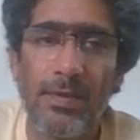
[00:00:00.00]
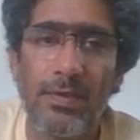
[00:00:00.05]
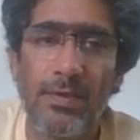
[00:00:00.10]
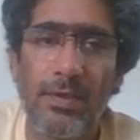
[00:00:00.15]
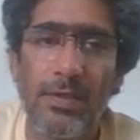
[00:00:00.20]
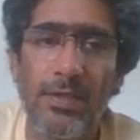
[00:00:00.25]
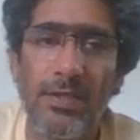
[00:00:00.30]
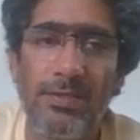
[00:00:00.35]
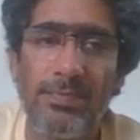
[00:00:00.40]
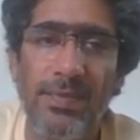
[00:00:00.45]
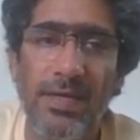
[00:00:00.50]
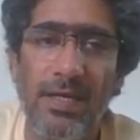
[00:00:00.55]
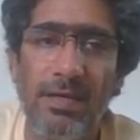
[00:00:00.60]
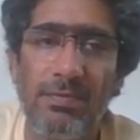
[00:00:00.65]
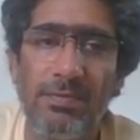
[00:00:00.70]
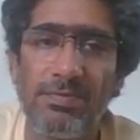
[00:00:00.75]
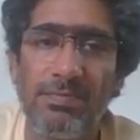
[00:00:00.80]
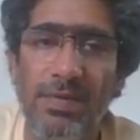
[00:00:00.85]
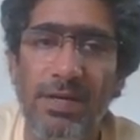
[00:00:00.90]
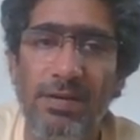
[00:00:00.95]
So this
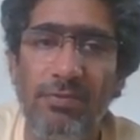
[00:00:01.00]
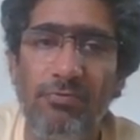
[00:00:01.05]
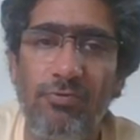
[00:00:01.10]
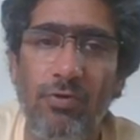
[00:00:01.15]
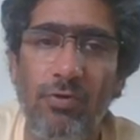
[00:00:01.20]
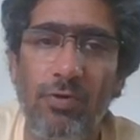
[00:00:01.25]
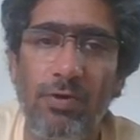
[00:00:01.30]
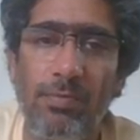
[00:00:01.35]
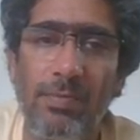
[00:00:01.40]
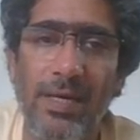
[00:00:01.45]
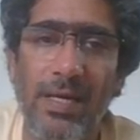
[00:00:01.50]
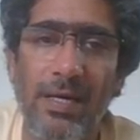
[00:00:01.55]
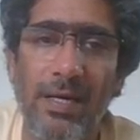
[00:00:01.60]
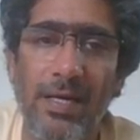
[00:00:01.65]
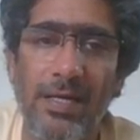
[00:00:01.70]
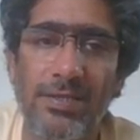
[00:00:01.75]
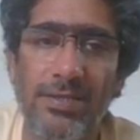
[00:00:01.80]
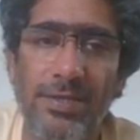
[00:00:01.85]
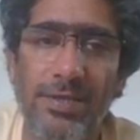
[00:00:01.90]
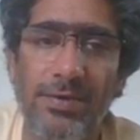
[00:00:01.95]
becomes my four by
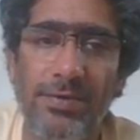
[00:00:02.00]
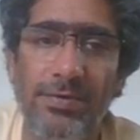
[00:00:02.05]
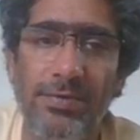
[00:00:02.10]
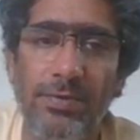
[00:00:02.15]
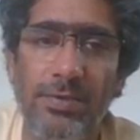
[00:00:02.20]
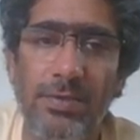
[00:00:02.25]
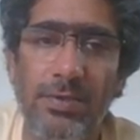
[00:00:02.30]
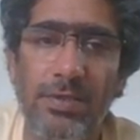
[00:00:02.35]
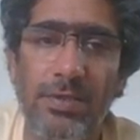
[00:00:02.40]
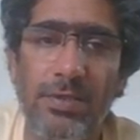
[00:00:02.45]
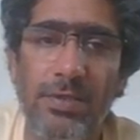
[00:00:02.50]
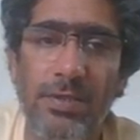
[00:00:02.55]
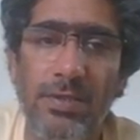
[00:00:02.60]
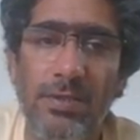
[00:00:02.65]
classic rules.